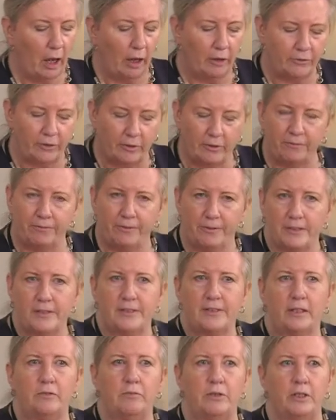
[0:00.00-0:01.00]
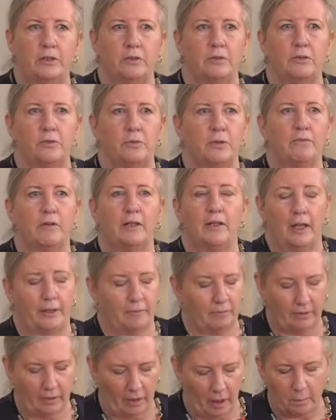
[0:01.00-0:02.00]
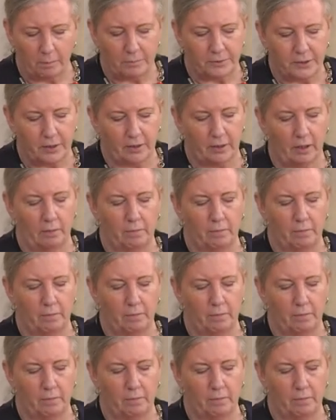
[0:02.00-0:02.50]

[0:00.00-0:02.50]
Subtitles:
So the first thing we do is we have a lot of clubs,